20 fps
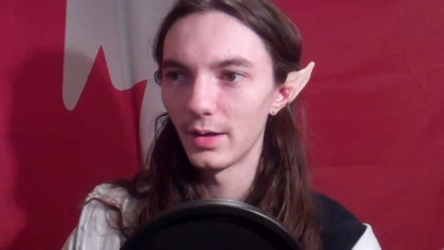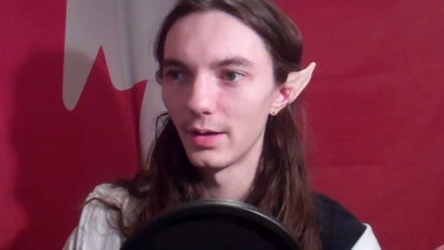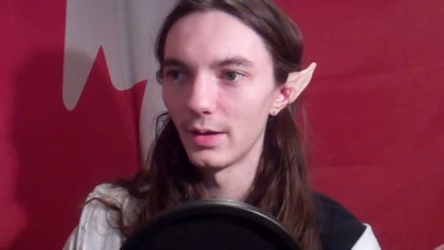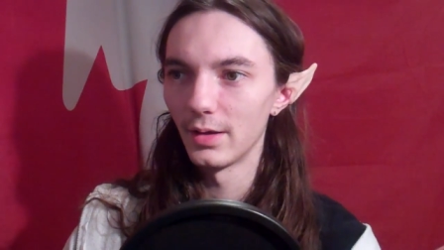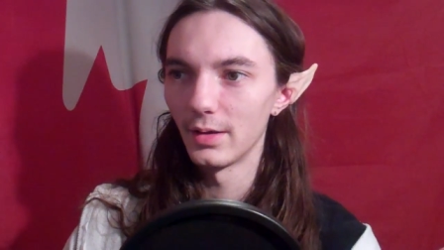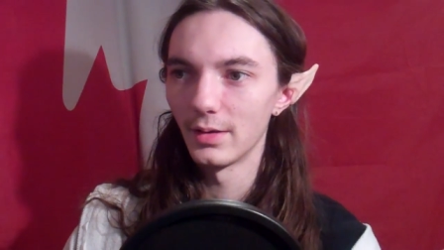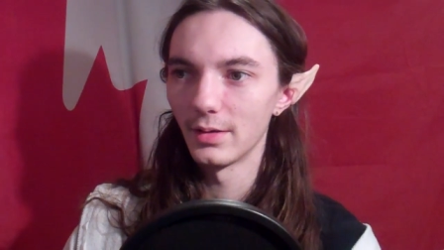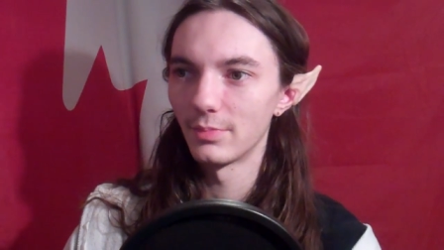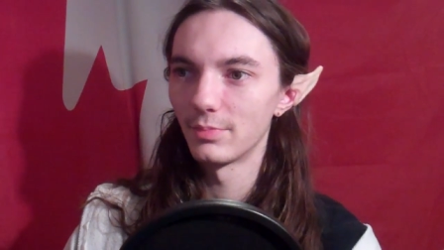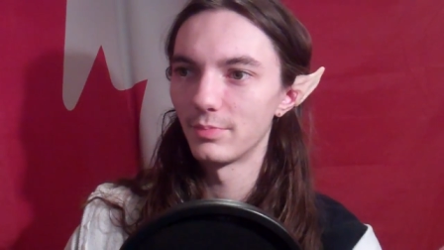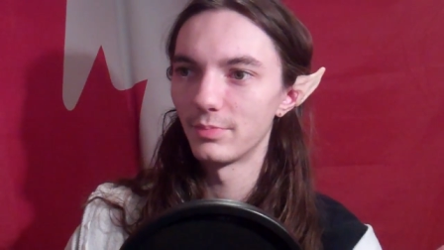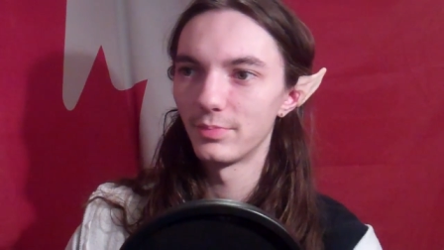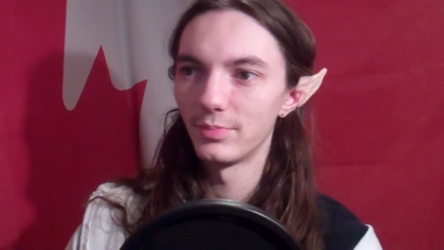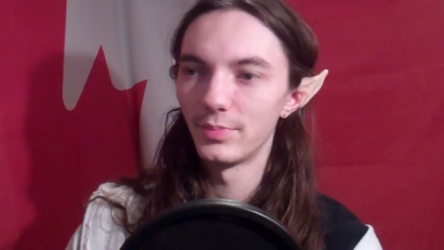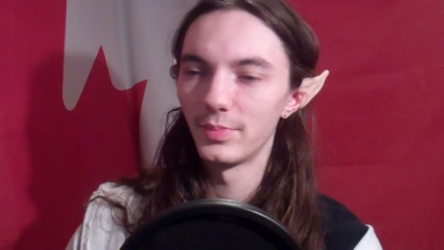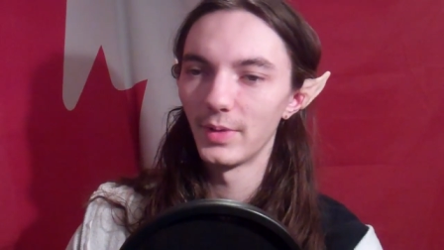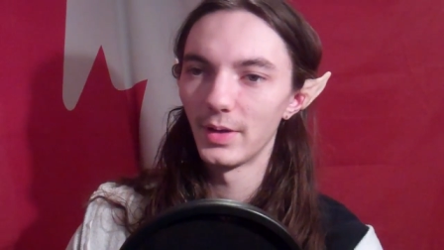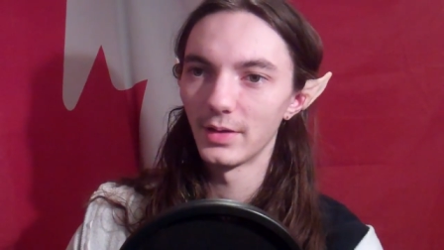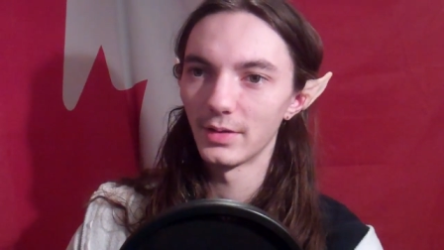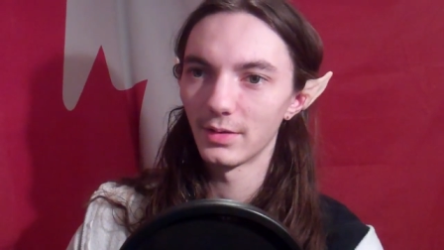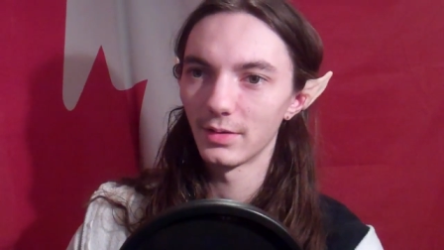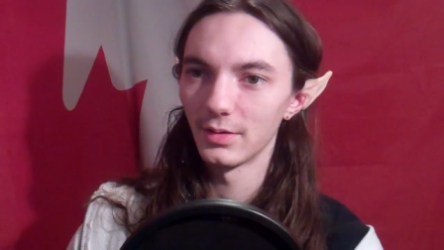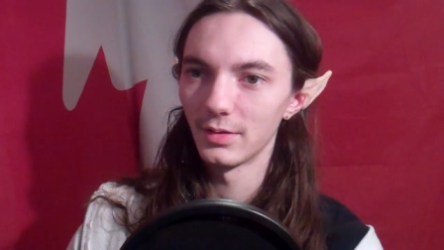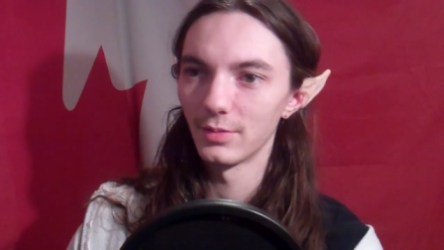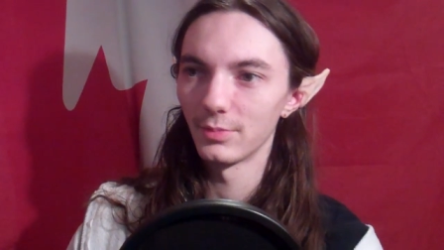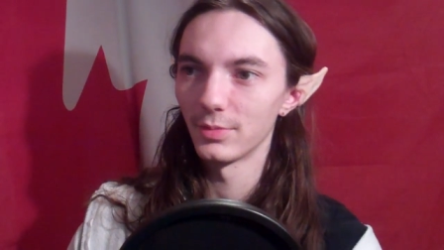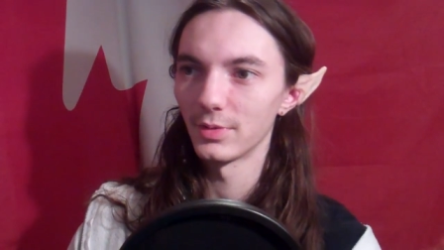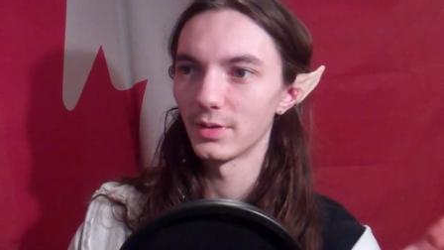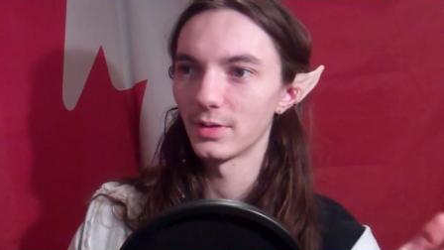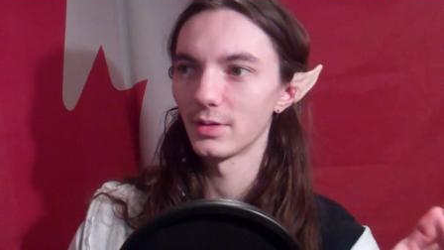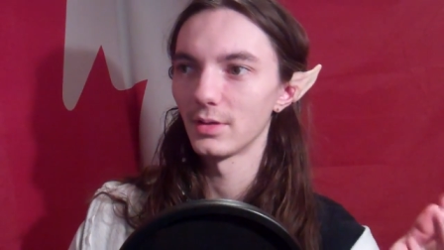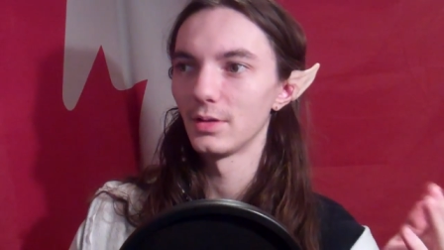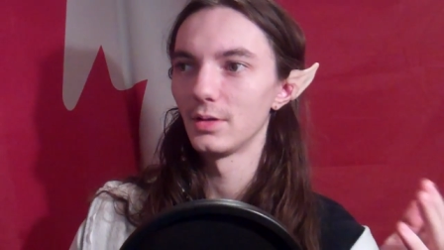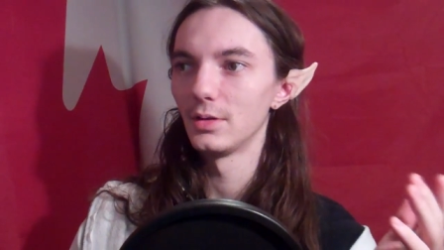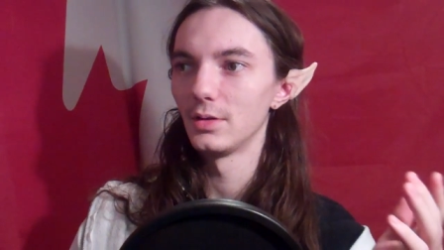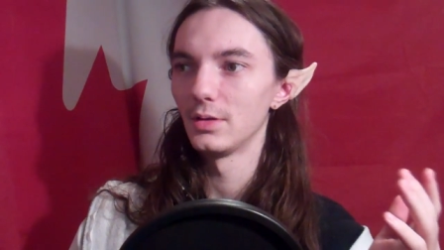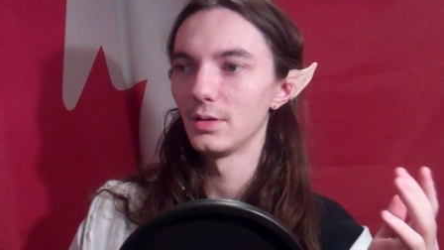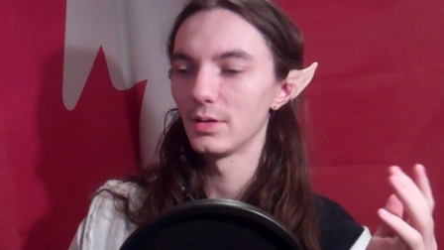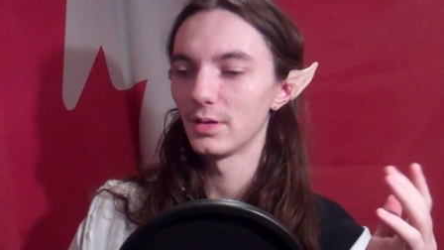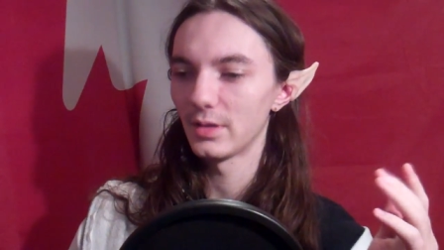I basically was
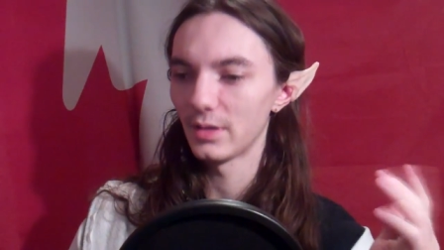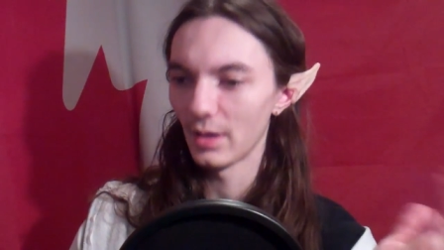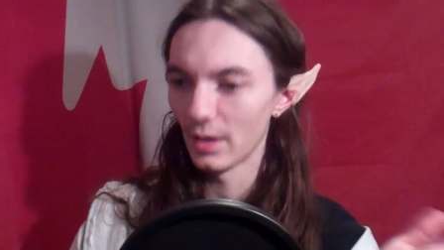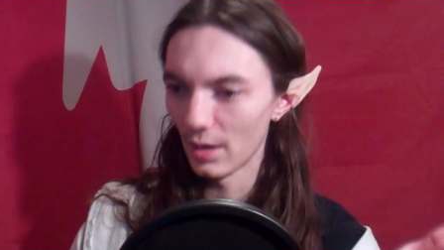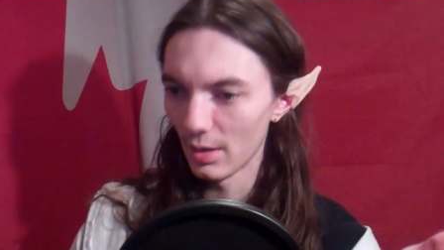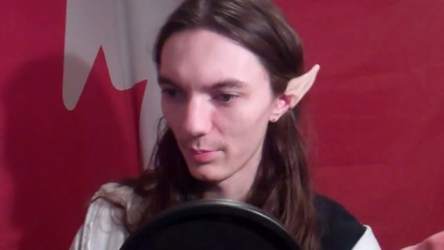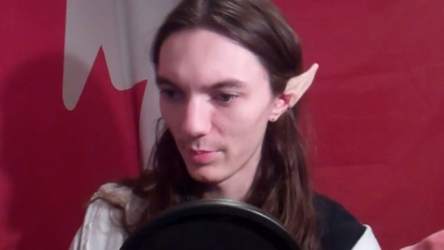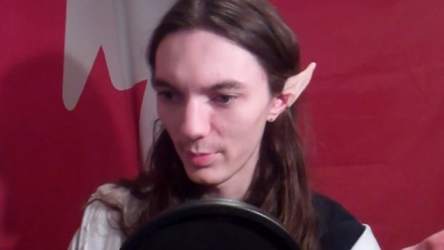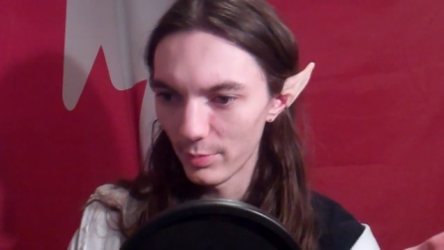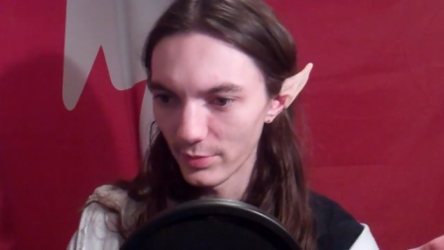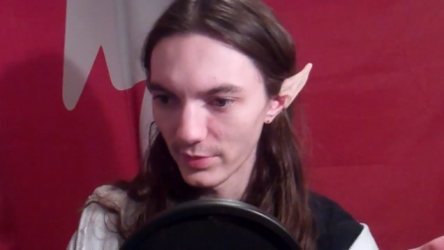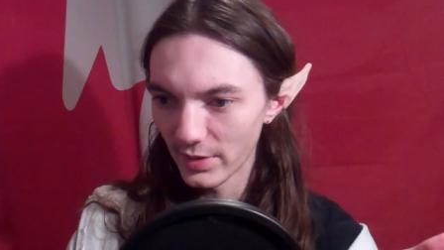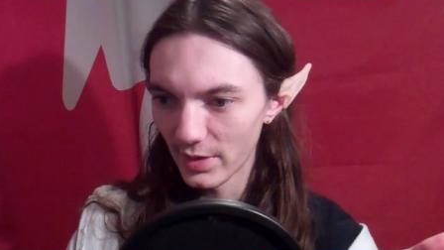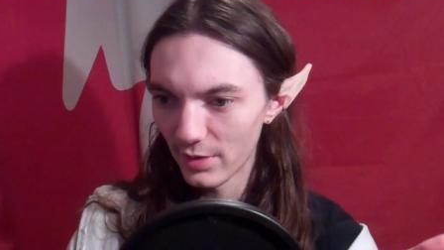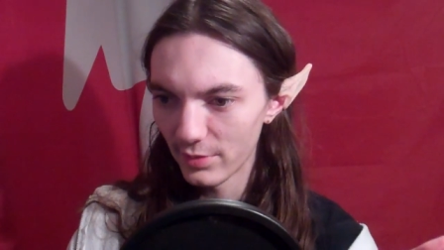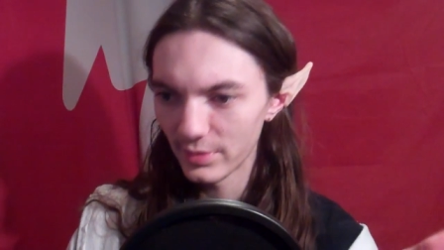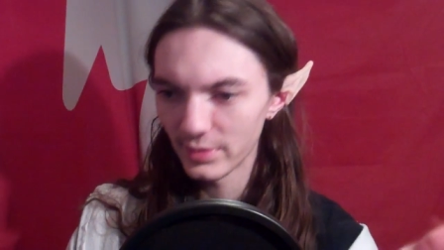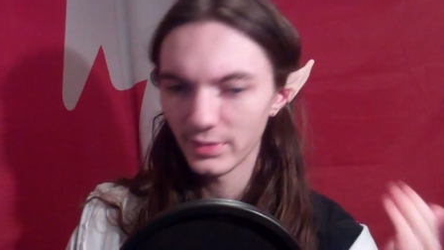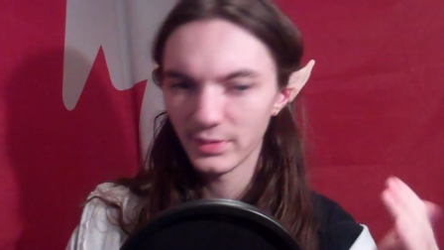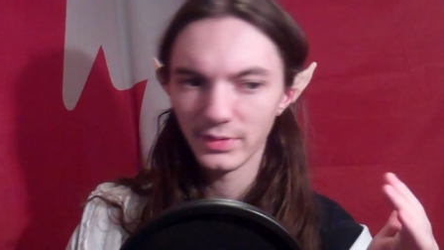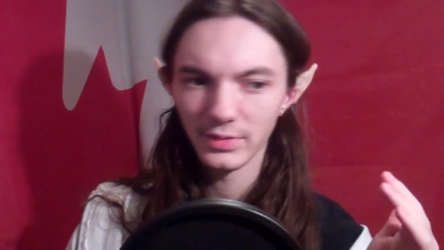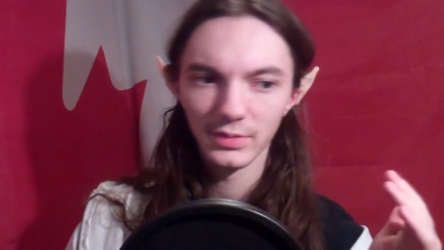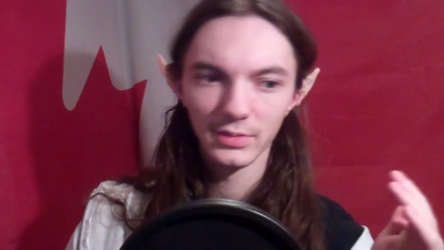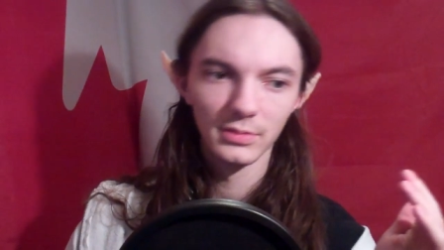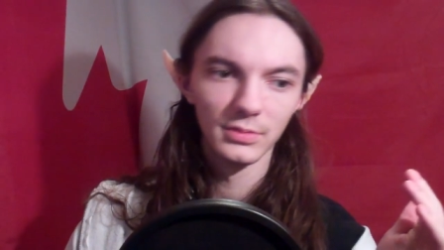staying at people's houses,